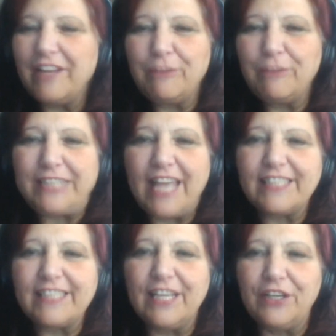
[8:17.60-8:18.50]
One of
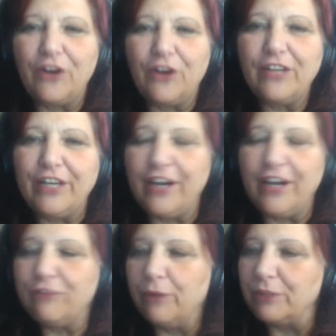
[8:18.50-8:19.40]
them was asking
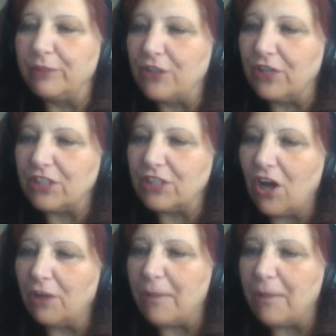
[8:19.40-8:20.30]
earlier if we was
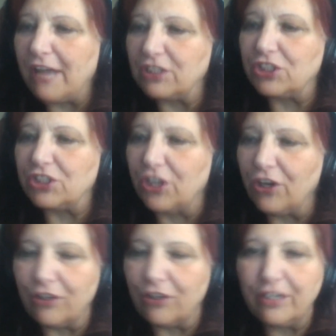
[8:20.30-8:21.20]
going to talk about
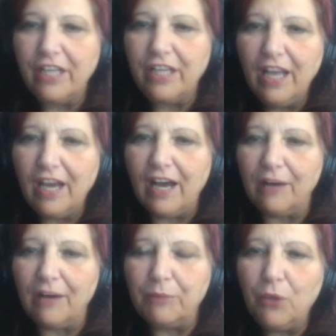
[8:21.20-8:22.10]
CERN.
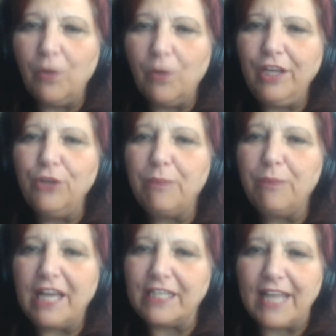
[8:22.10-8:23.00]
Uh, what
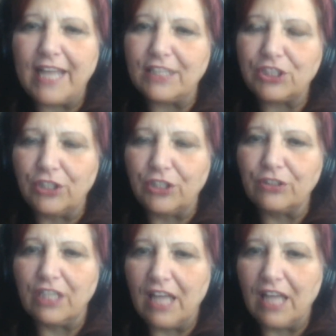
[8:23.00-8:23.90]
do you make of that
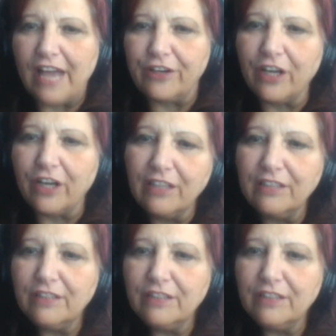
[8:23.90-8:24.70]
CERN collider?